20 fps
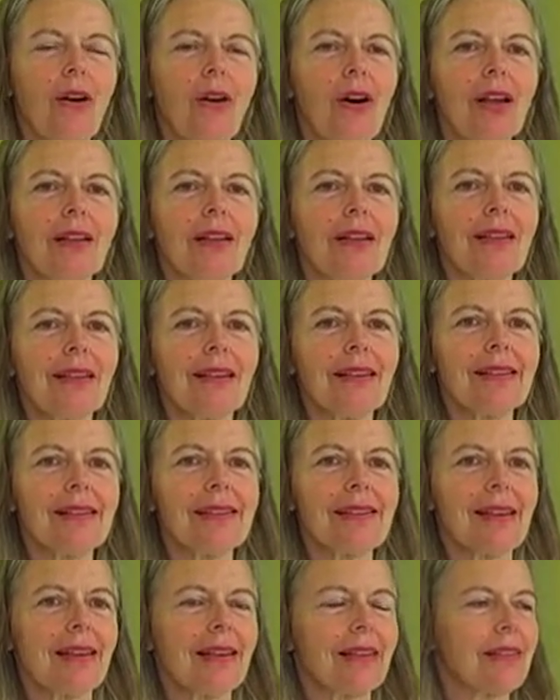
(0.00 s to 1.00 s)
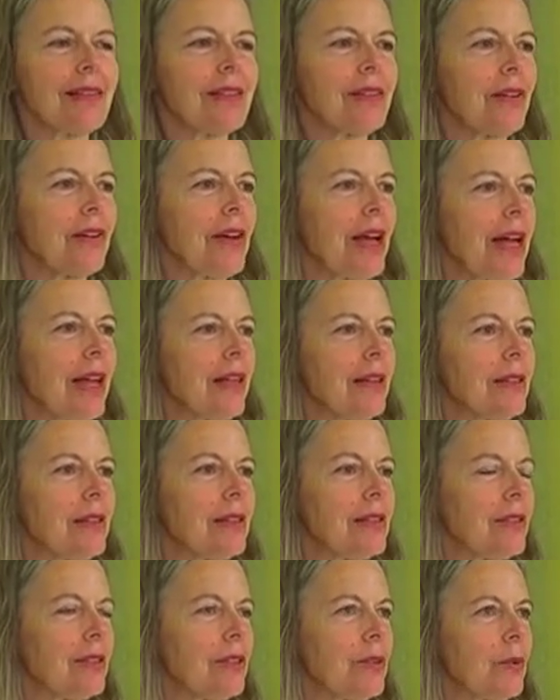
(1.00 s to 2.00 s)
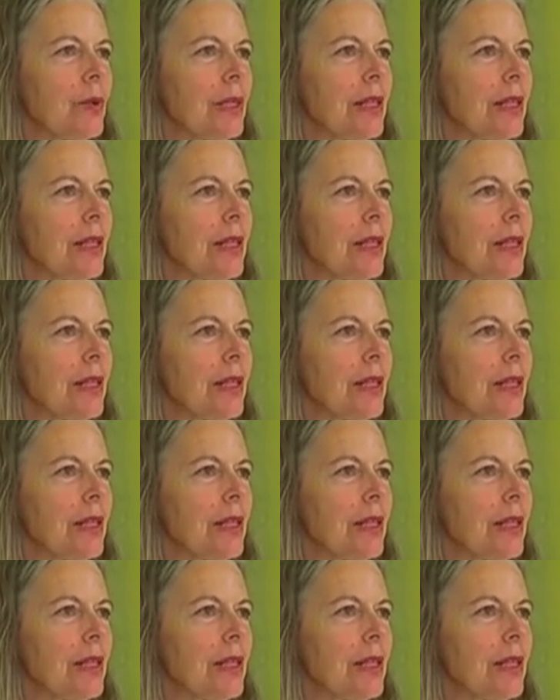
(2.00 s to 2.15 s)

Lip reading: all of these things are answered